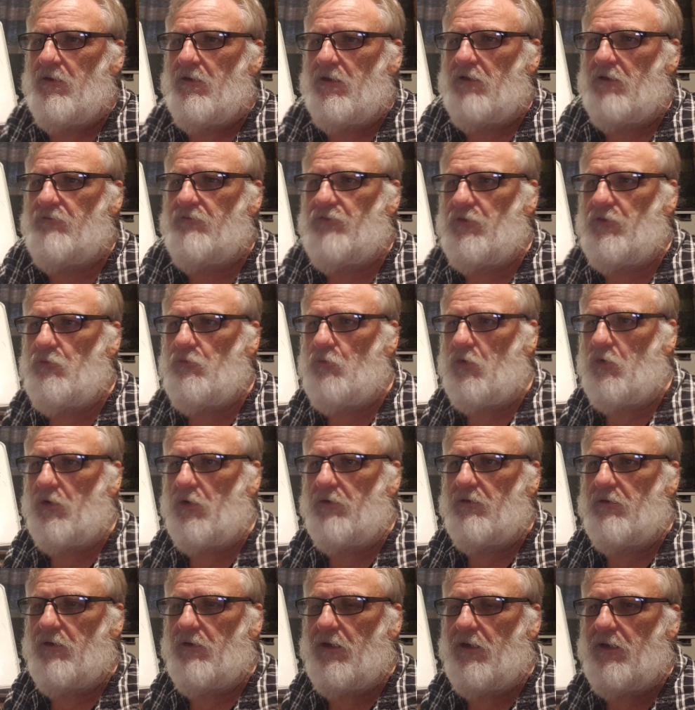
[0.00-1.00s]
If you
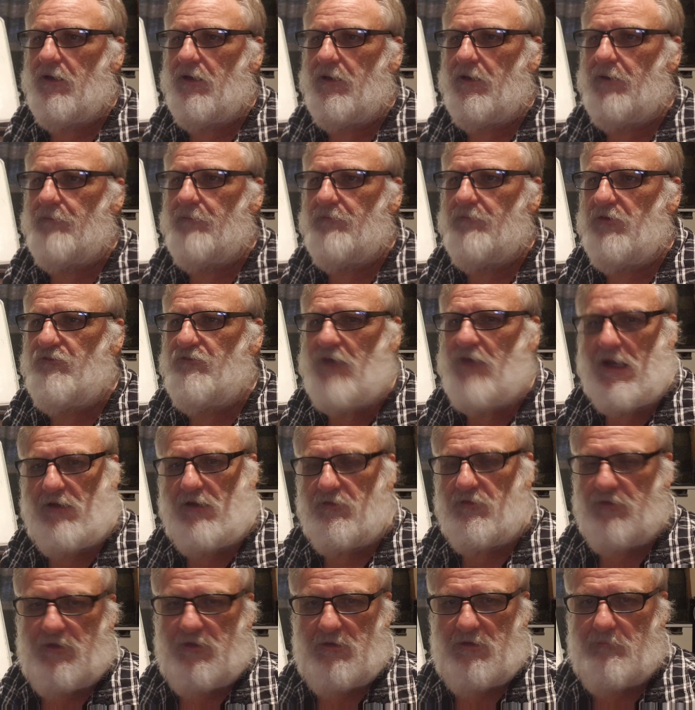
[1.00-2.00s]
want your
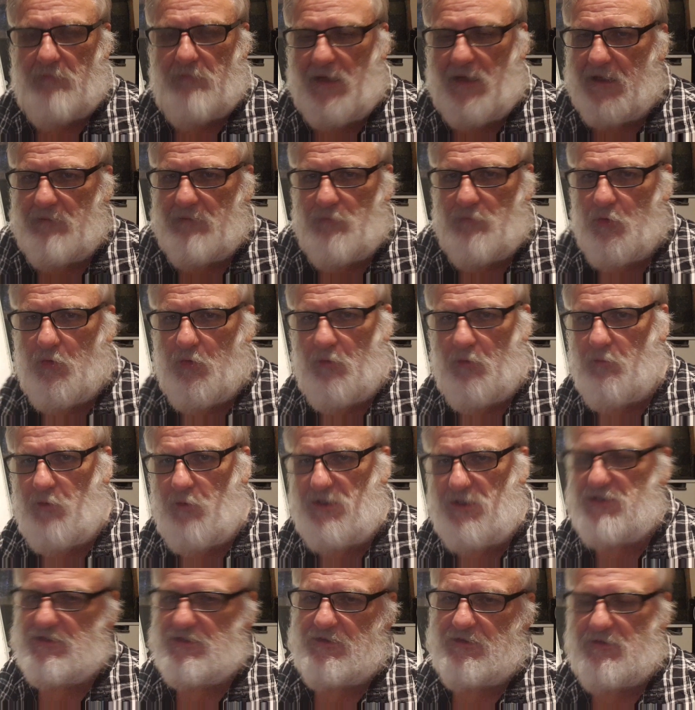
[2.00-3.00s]
factory to make more
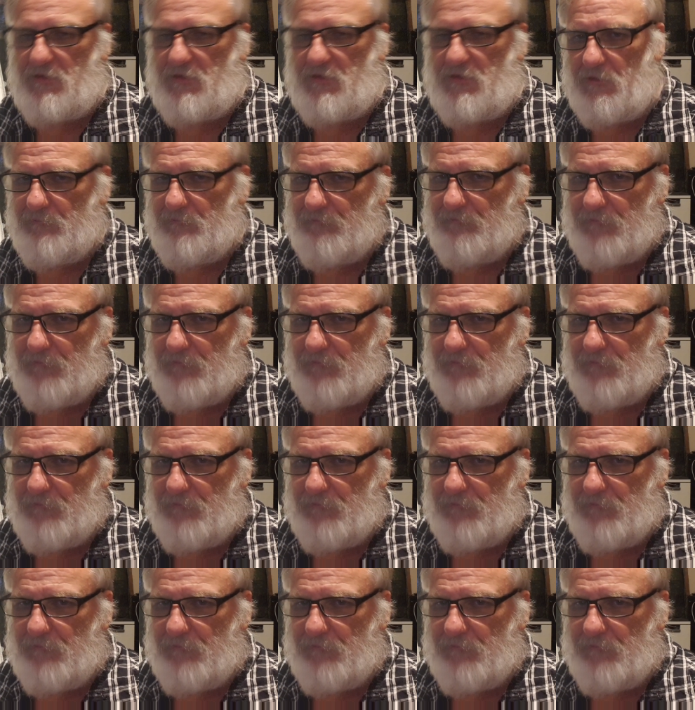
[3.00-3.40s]
widgets,